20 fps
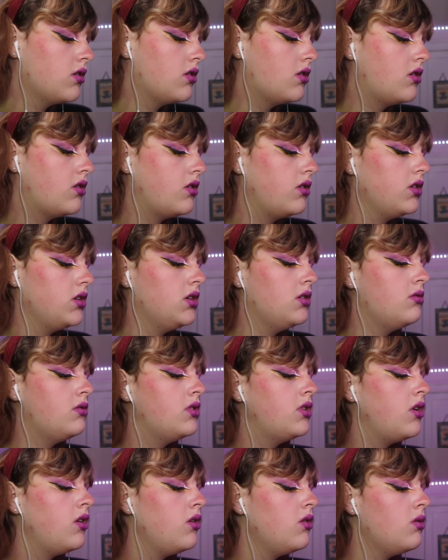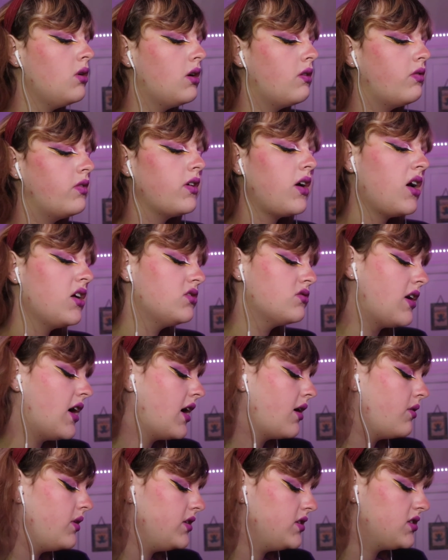Girl, you know if a
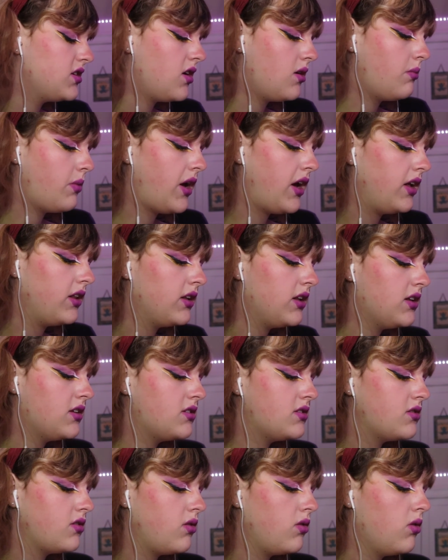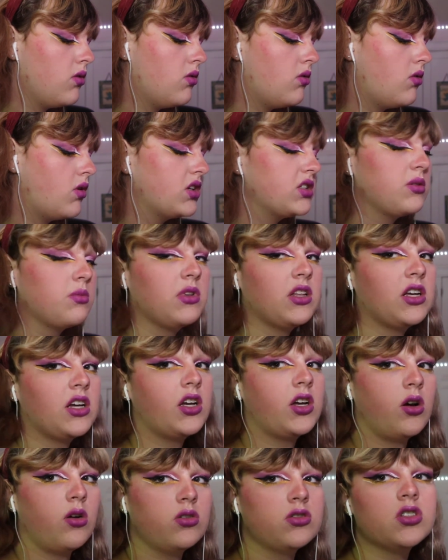drag queen's not buying this or someone that
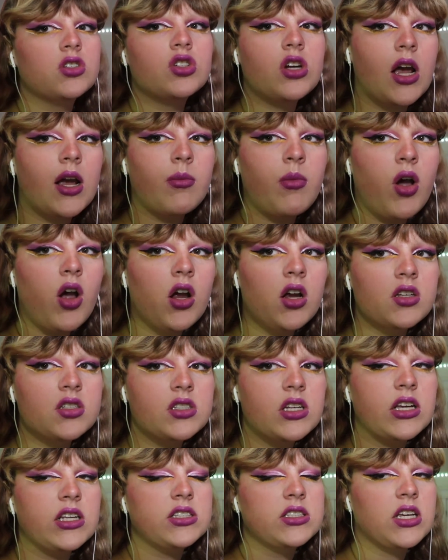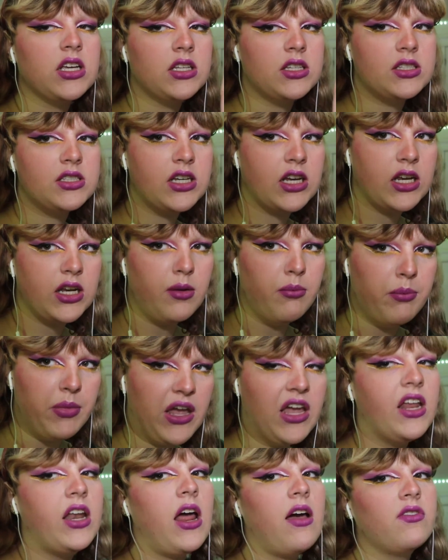goes to drag bars, it's getting stuck in a
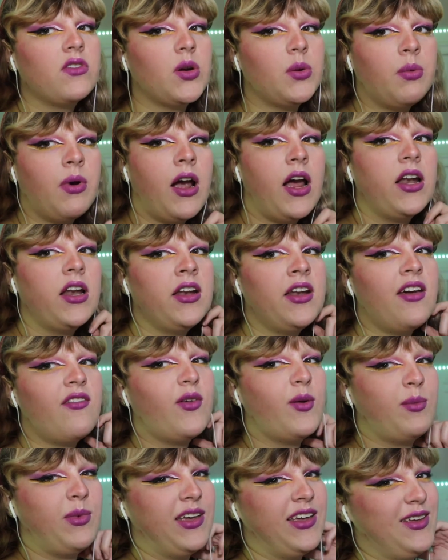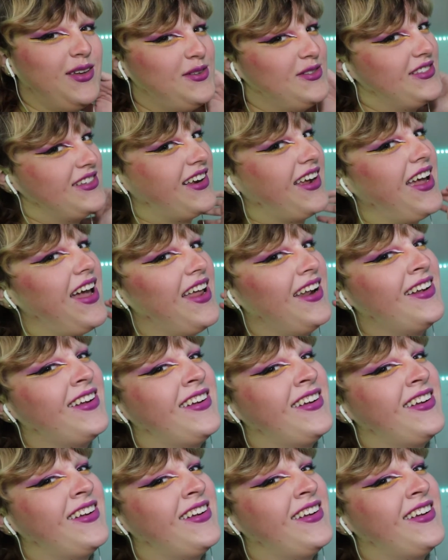bin after Pride and never being used again.